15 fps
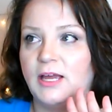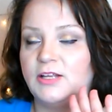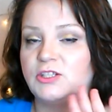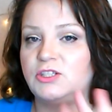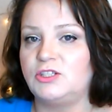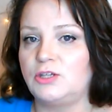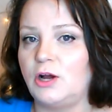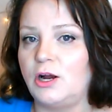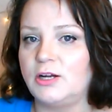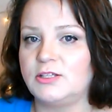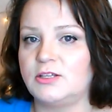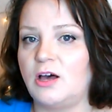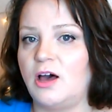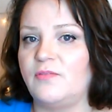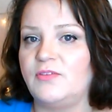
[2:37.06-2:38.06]
It
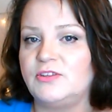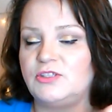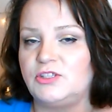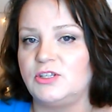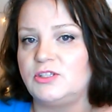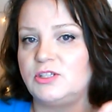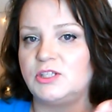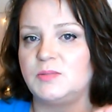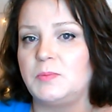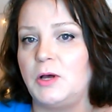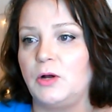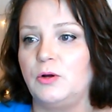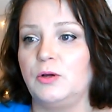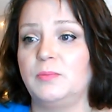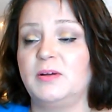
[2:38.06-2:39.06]
starts off as just a
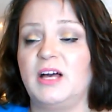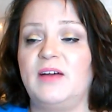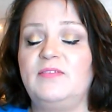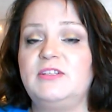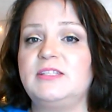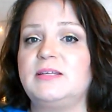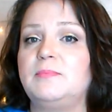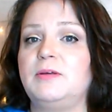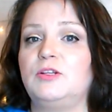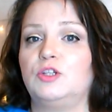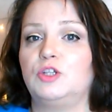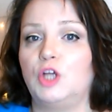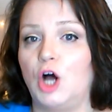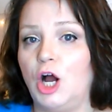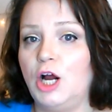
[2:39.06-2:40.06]
small group. Covens can be
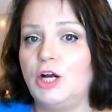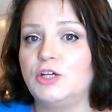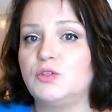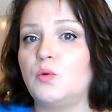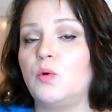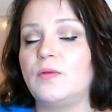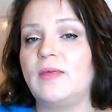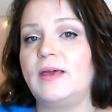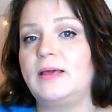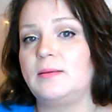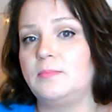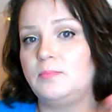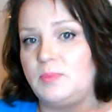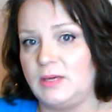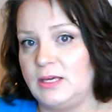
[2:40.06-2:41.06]
large or they
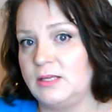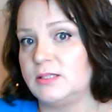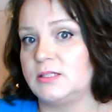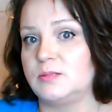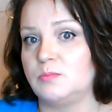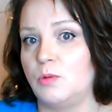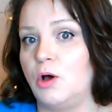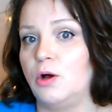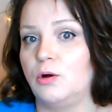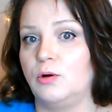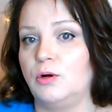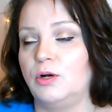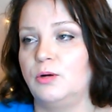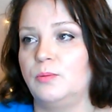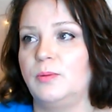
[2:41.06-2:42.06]
can be a small
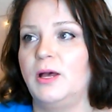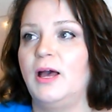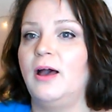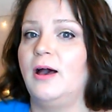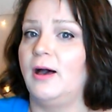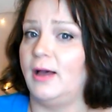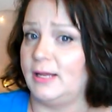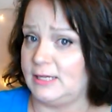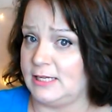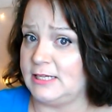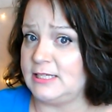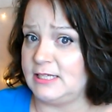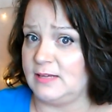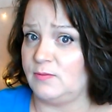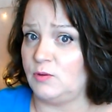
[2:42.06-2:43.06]
group. I
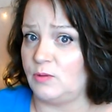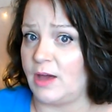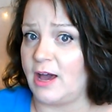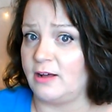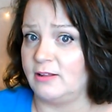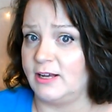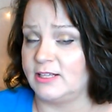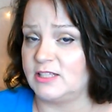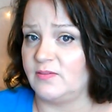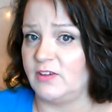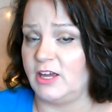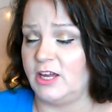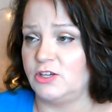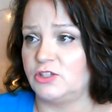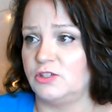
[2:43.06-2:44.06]
need to give you that
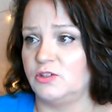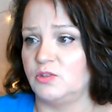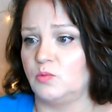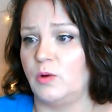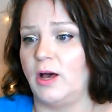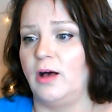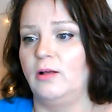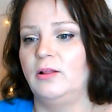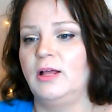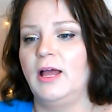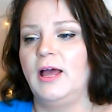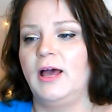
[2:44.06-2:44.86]
classification as well.